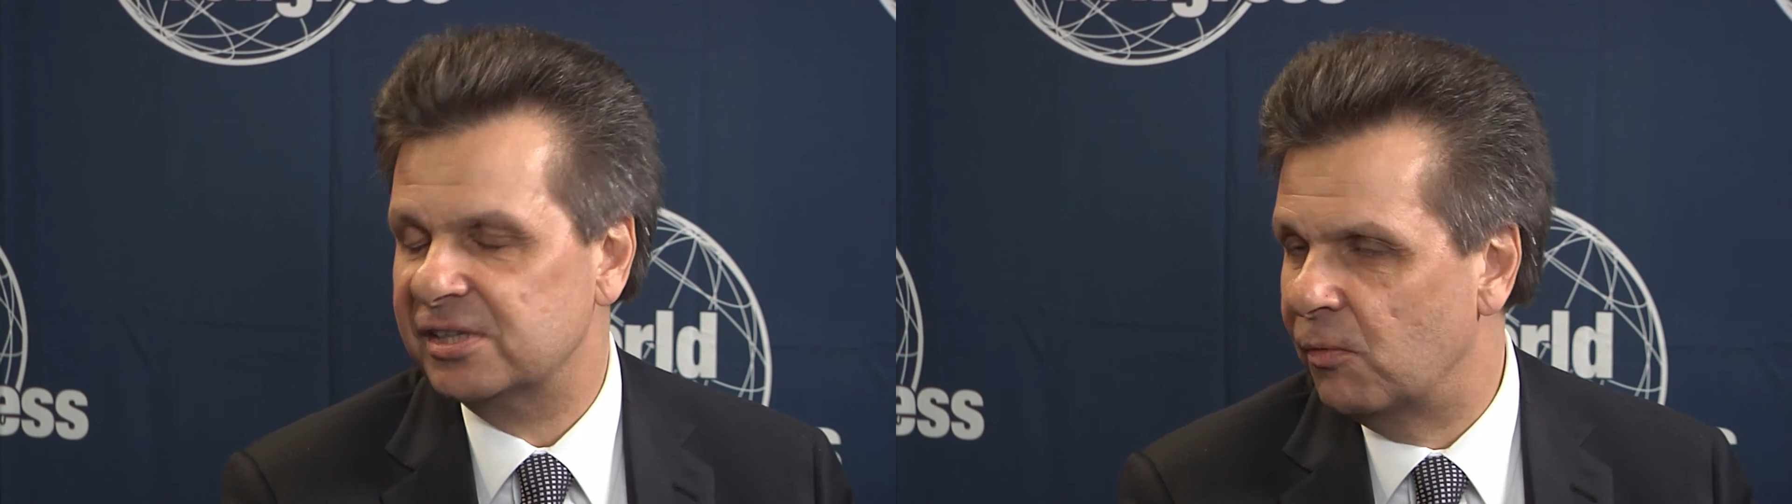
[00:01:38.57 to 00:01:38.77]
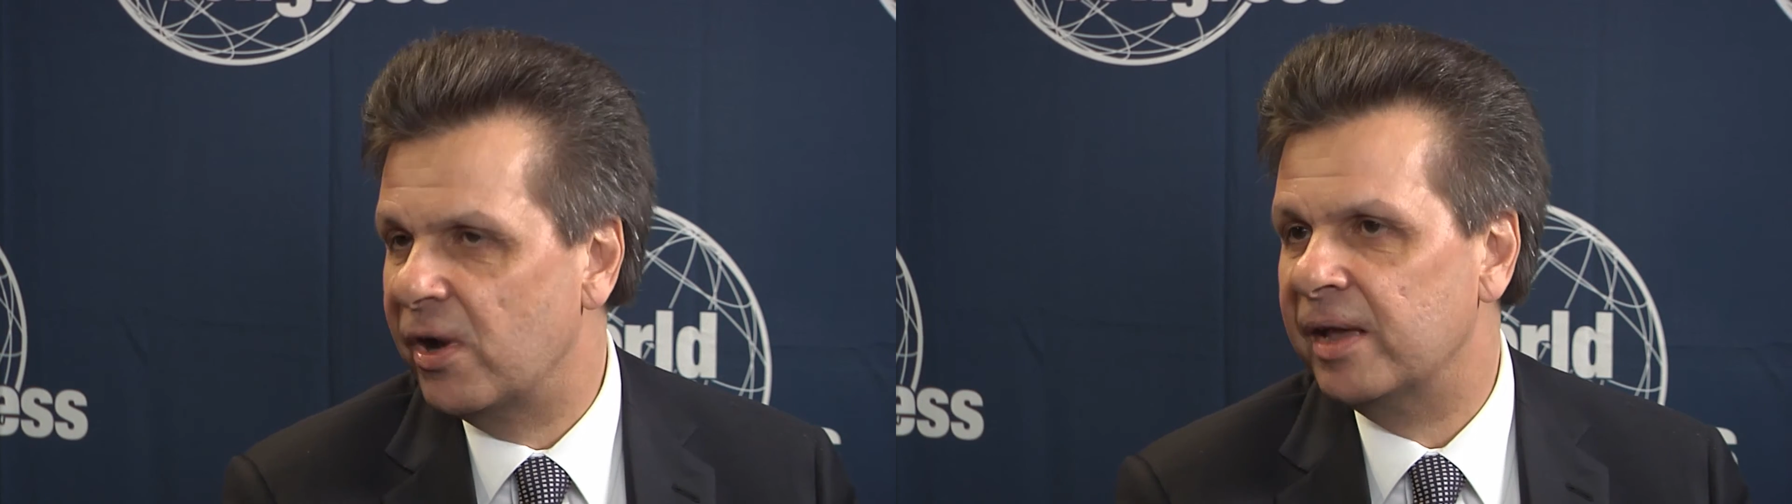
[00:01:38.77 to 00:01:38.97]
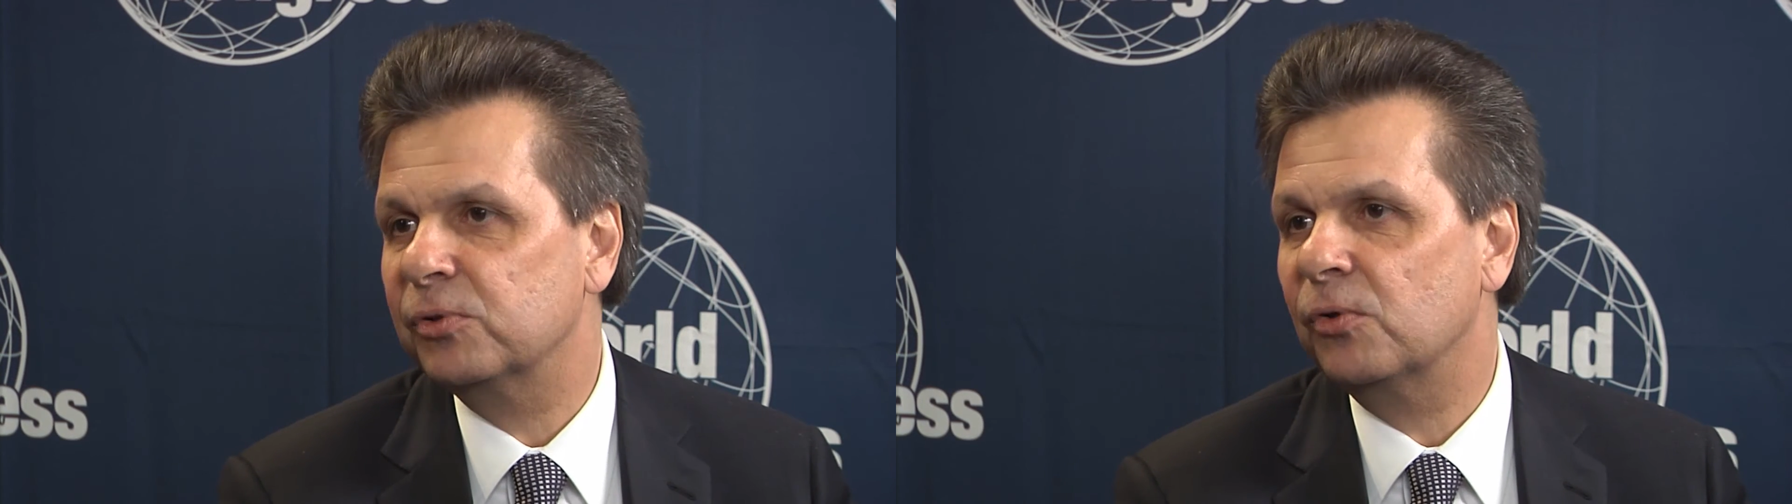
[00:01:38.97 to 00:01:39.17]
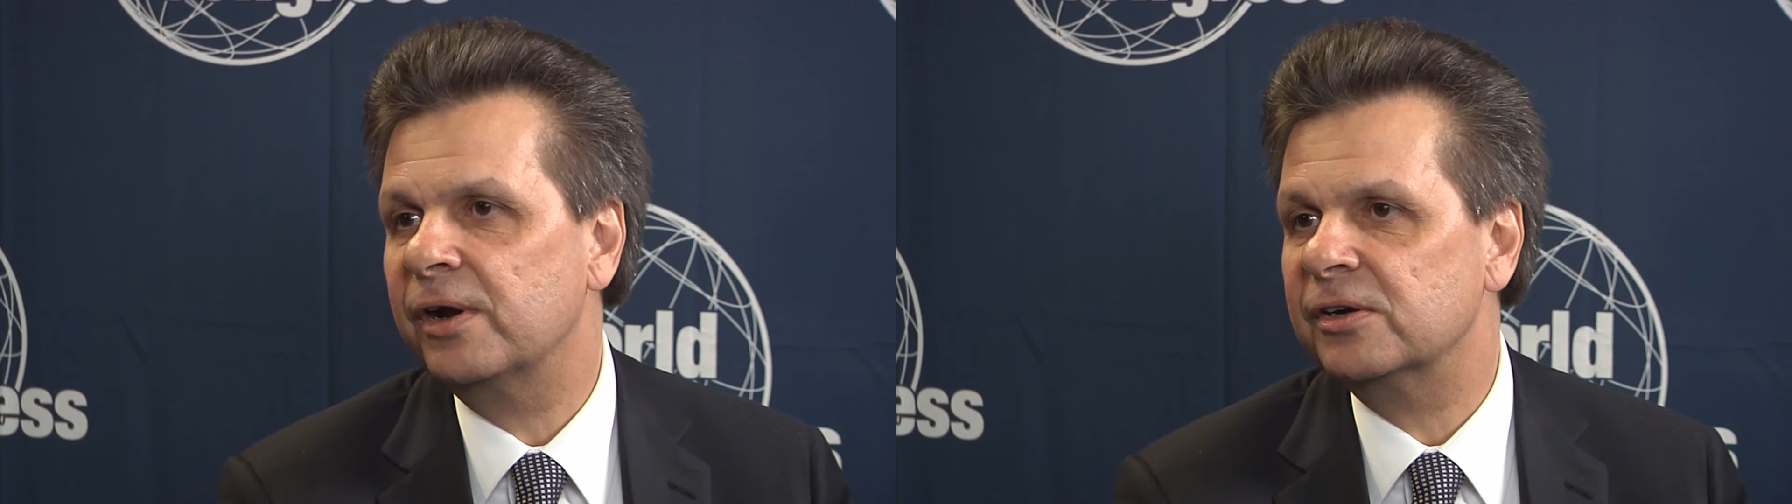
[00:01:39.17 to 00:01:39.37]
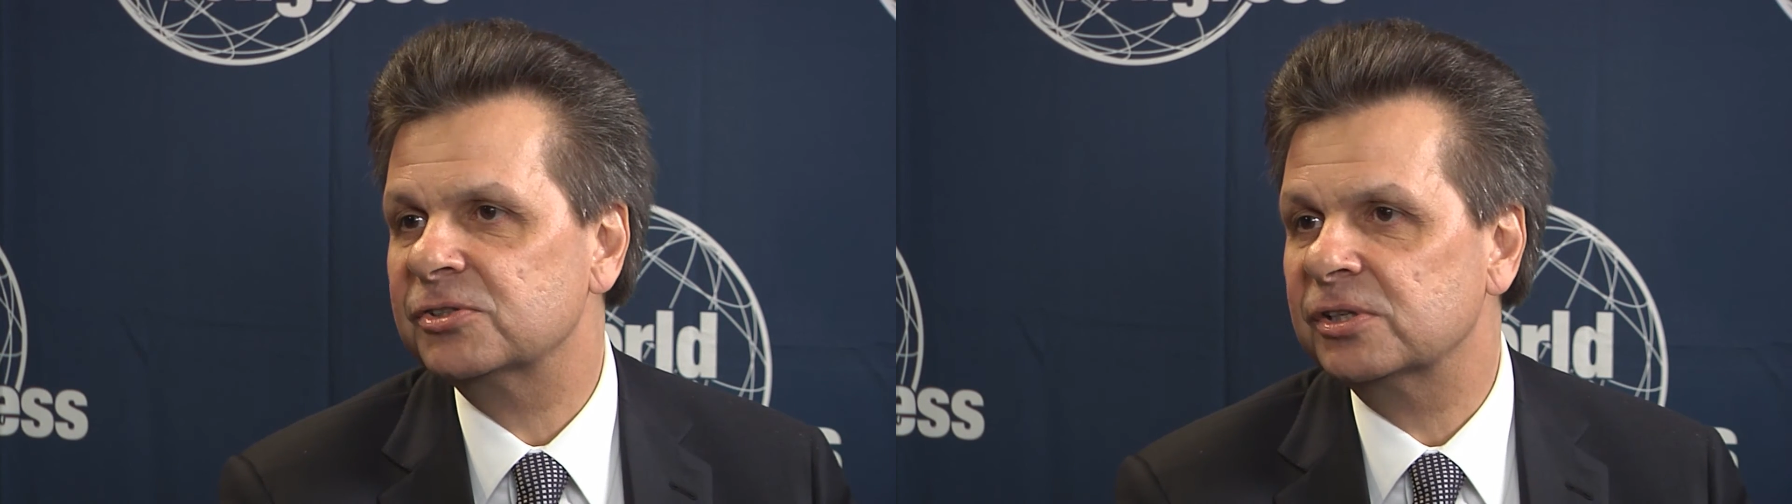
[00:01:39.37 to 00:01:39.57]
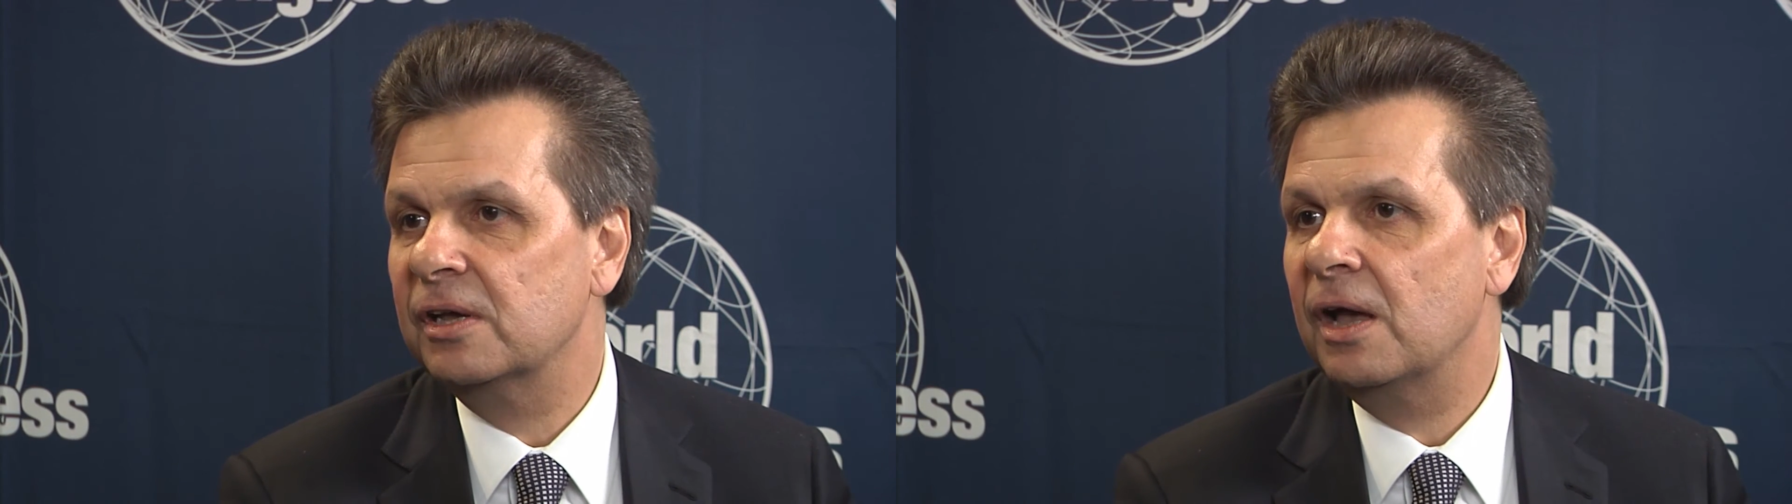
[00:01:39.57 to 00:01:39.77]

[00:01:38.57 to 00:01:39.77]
in the way employers